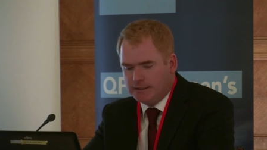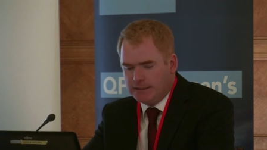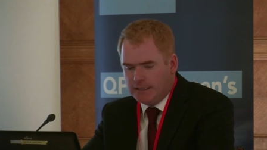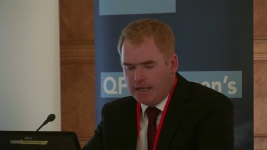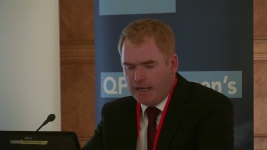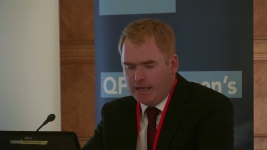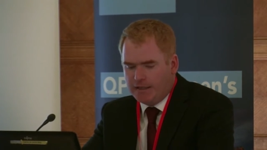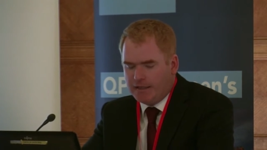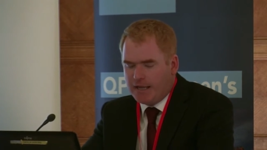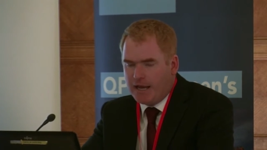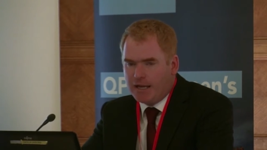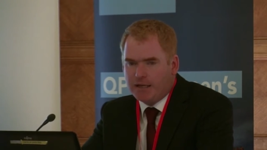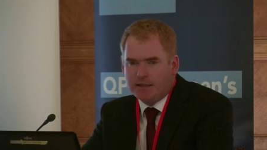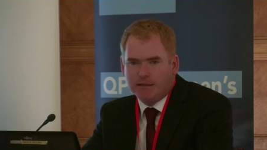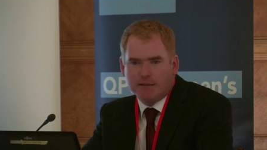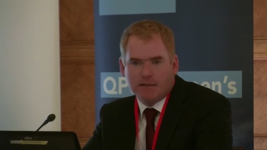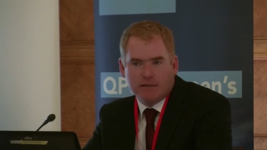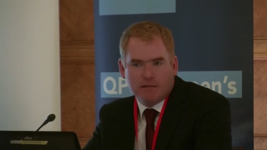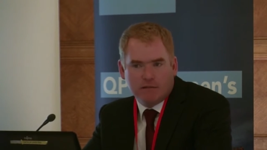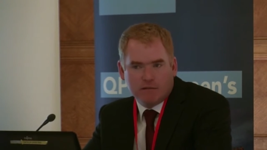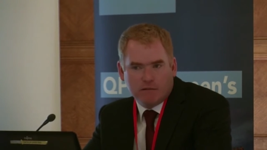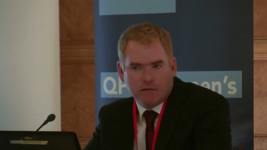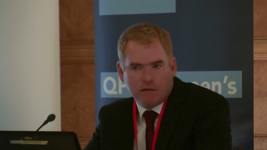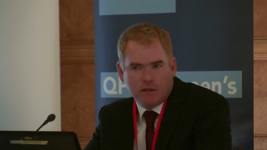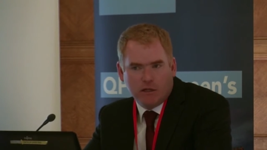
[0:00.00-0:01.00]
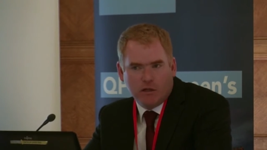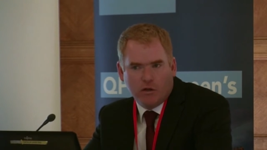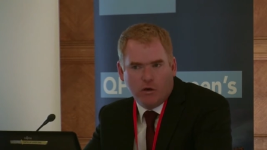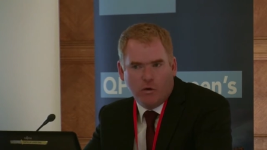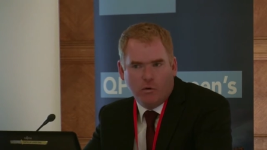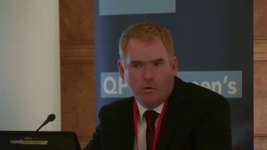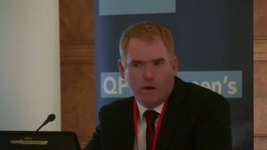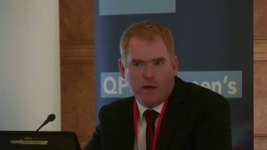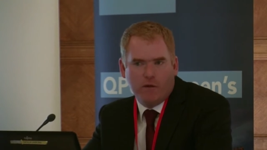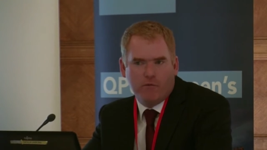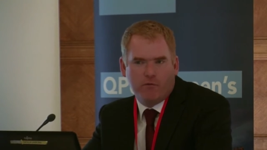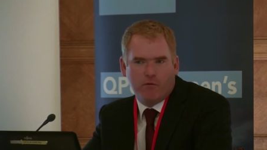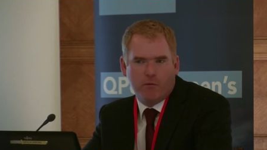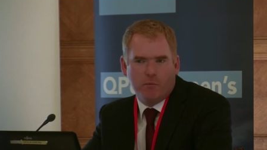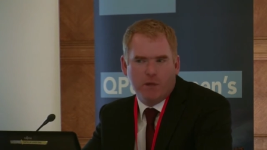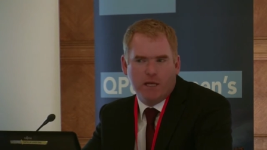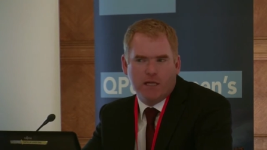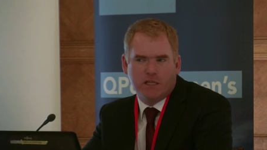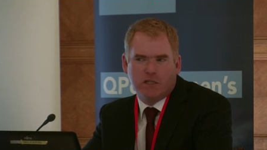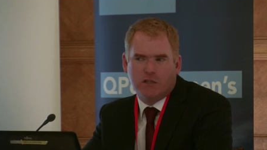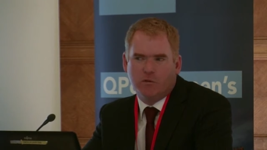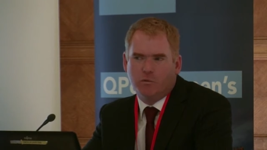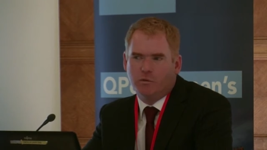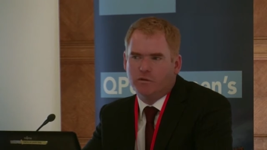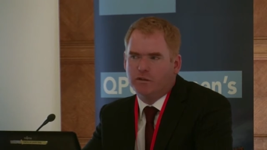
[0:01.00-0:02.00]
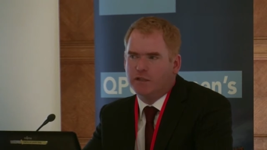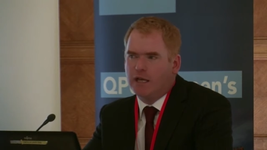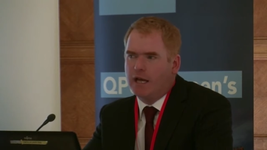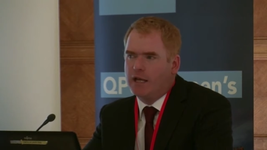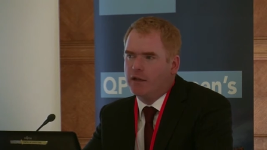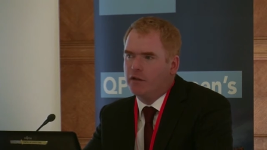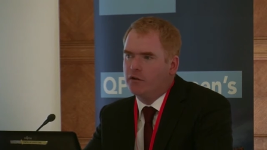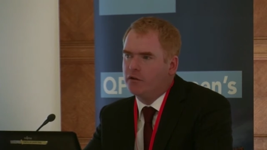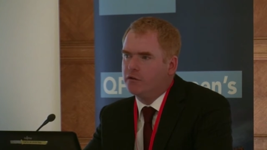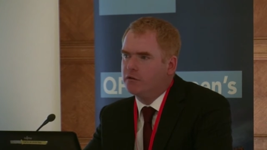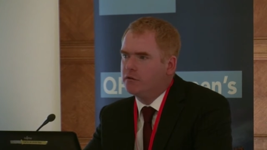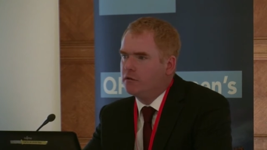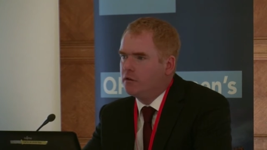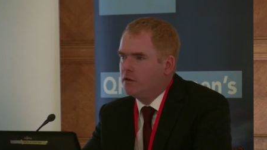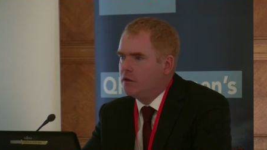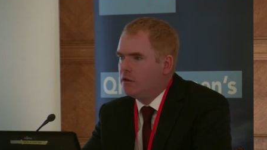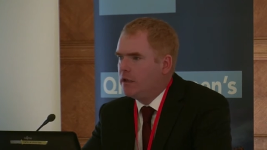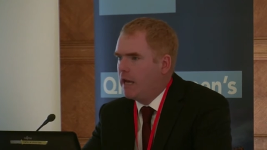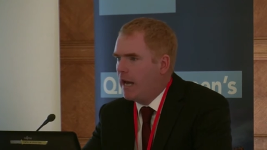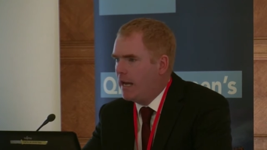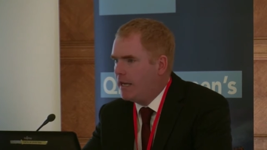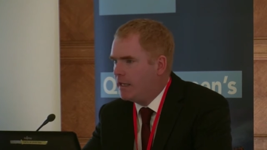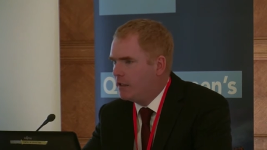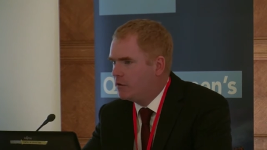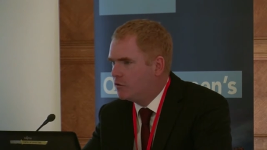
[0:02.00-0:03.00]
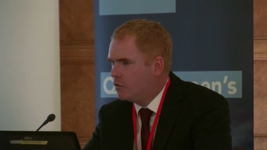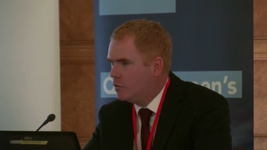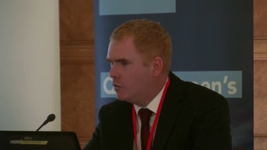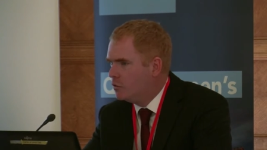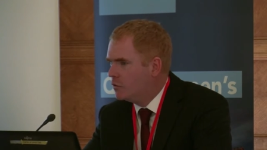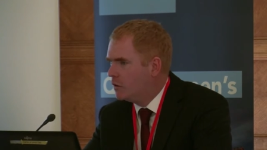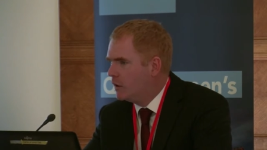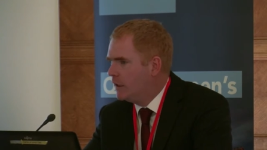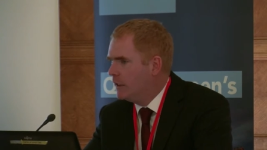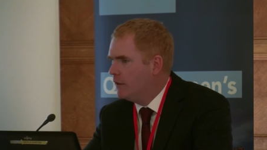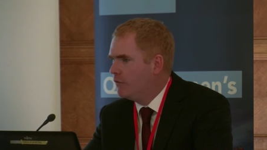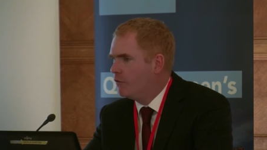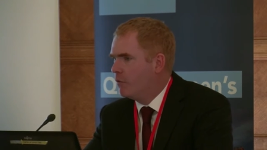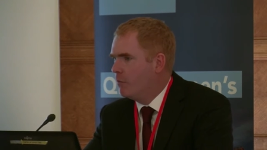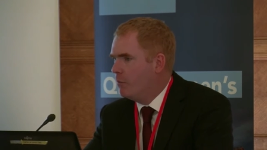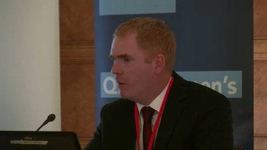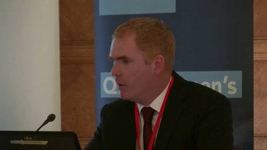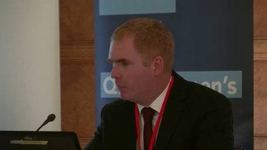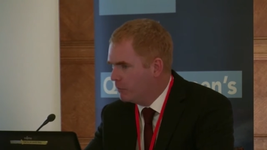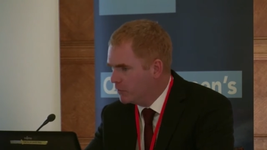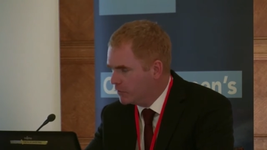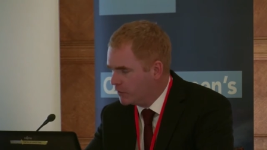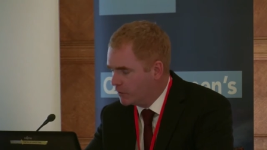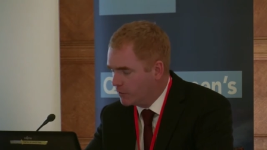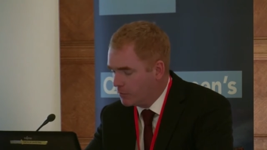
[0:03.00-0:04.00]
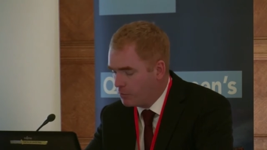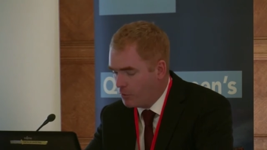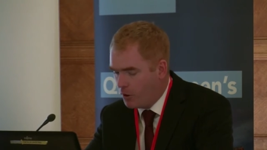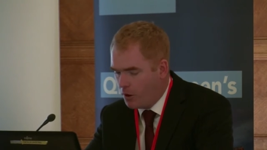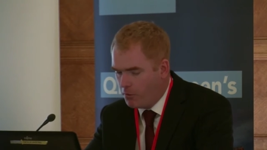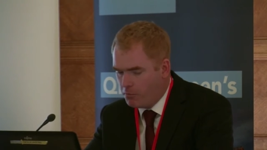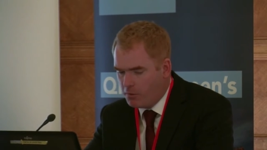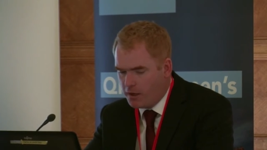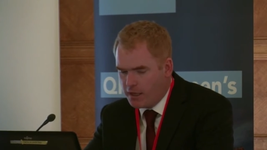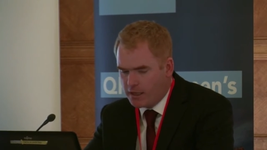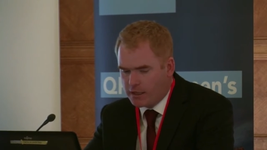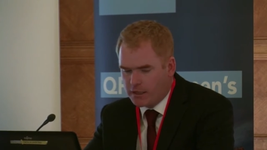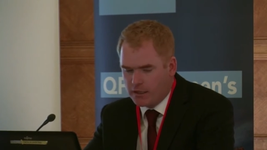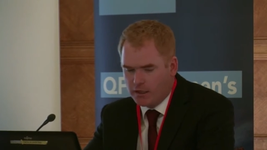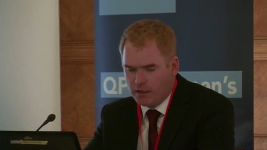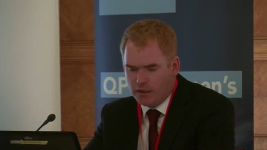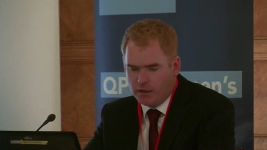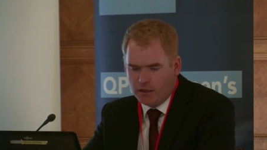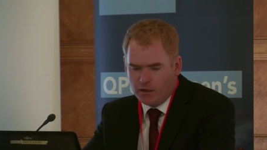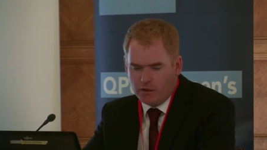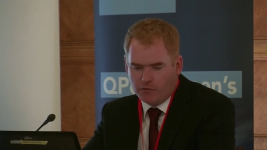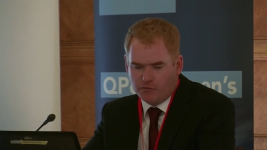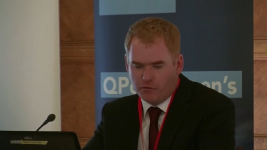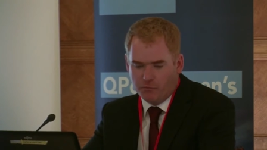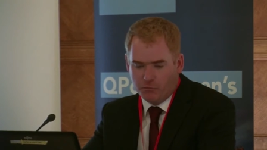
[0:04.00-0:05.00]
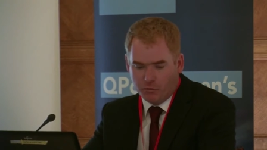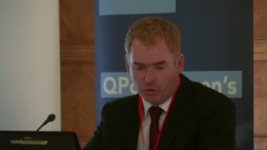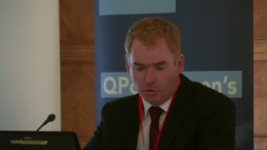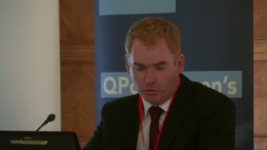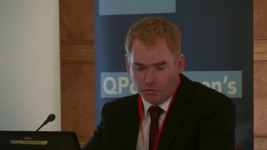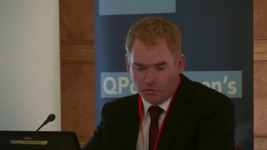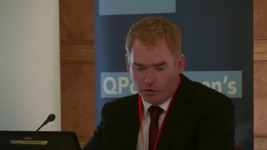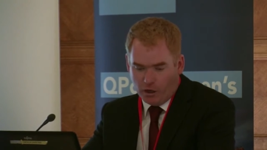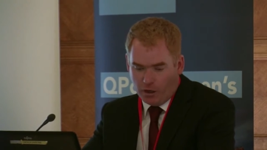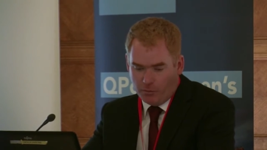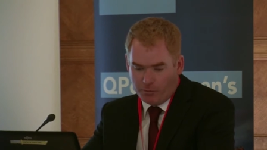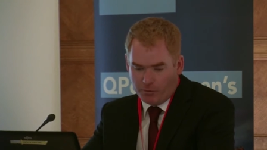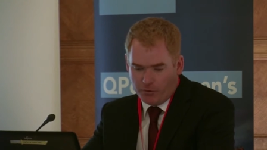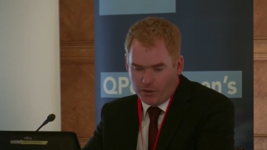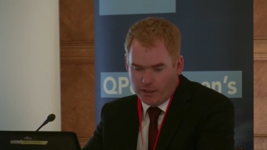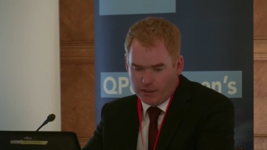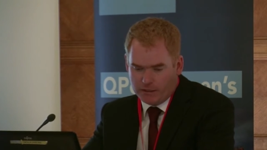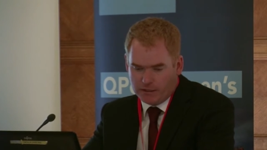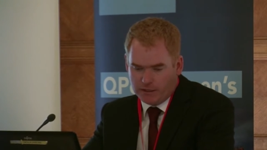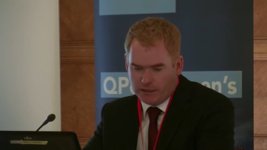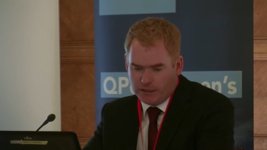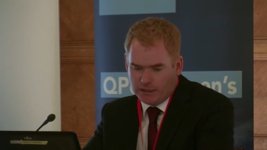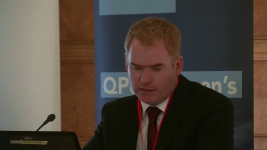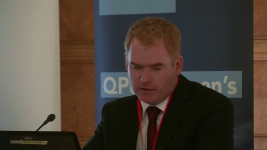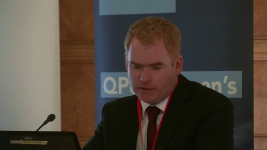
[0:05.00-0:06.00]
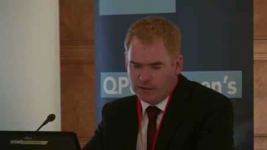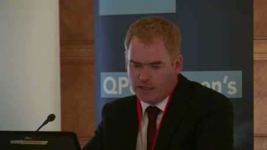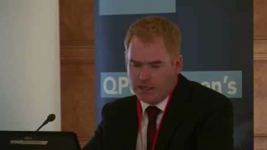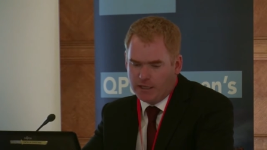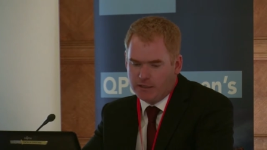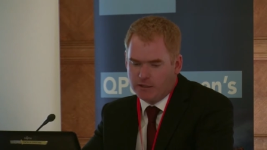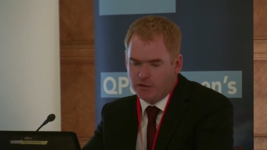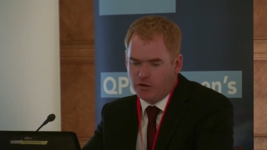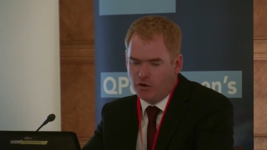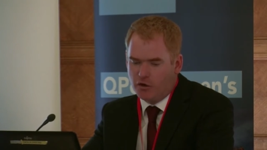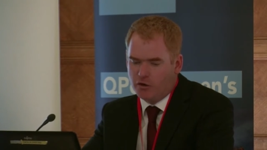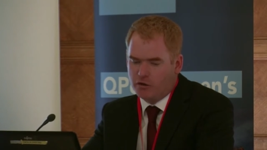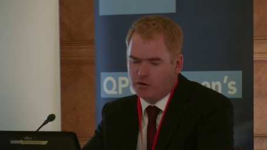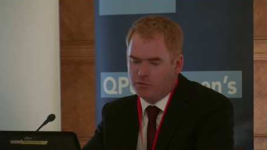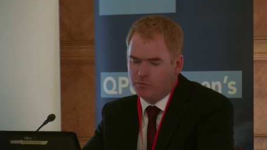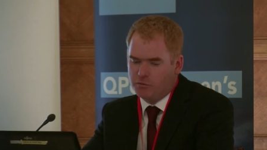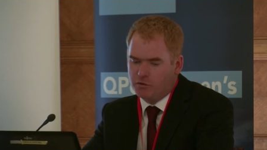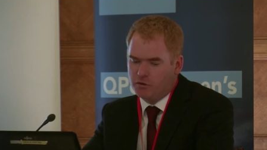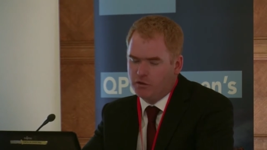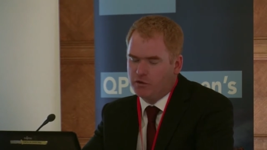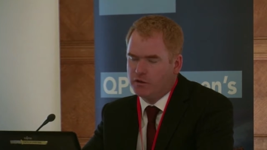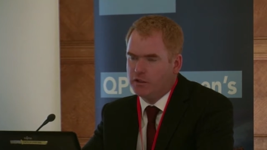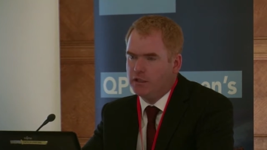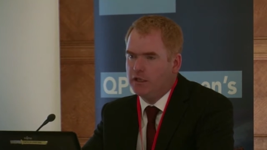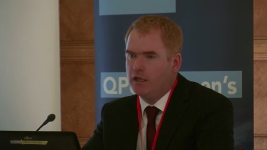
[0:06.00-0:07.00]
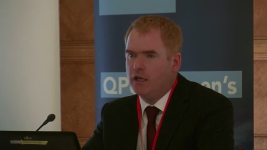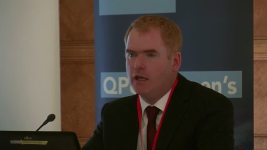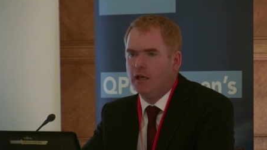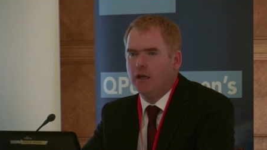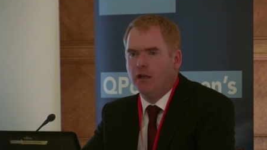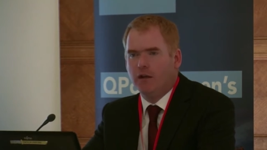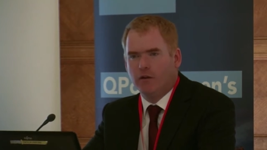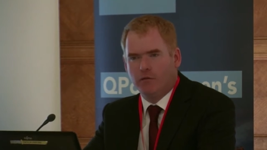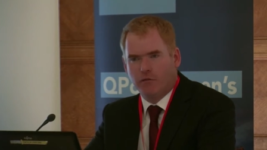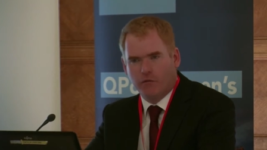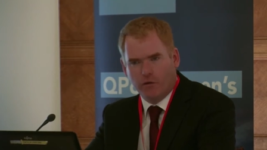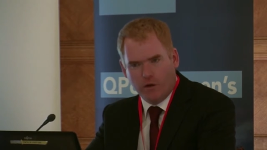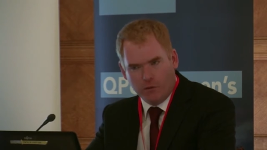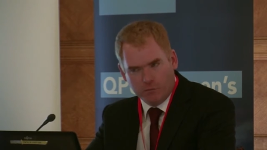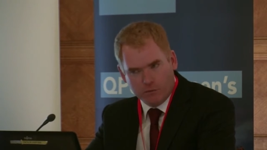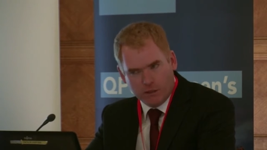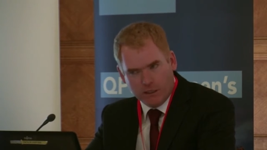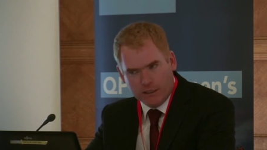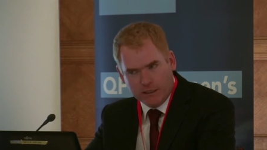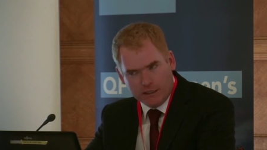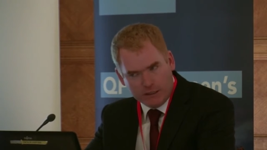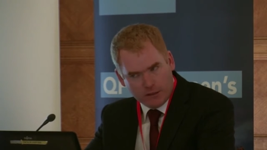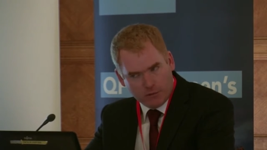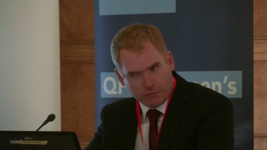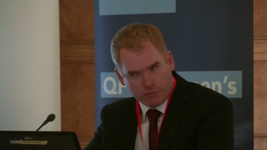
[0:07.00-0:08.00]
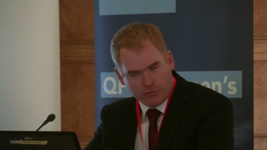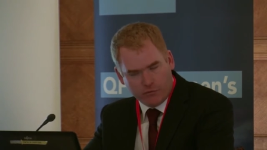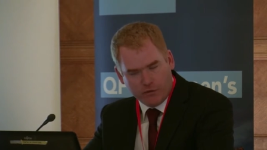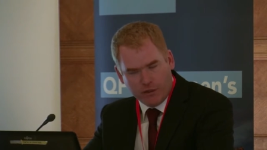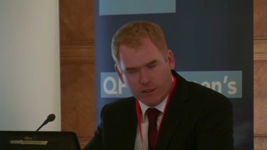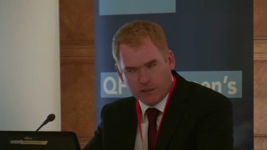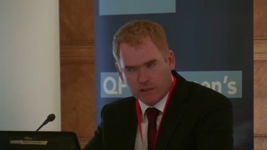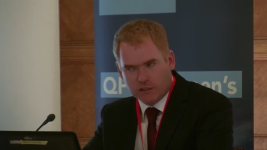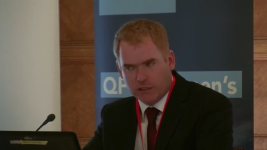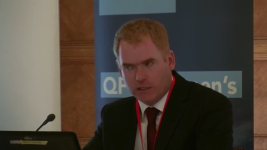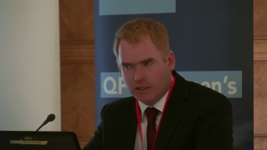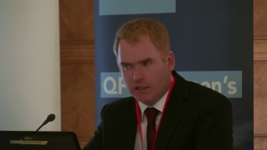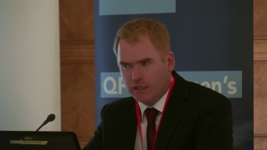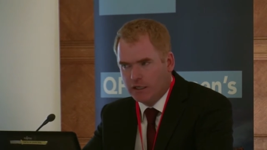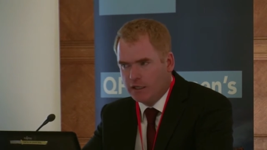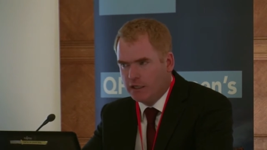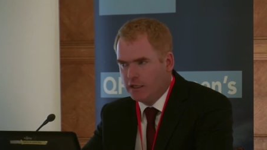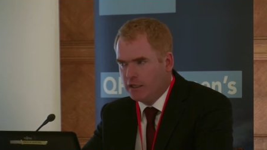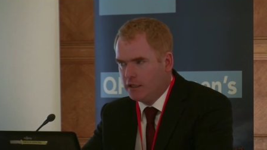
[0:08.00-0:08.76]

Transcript: And that, information was gathered anecdotally from members of the public, from those operating in the ADR community, from the legal profession,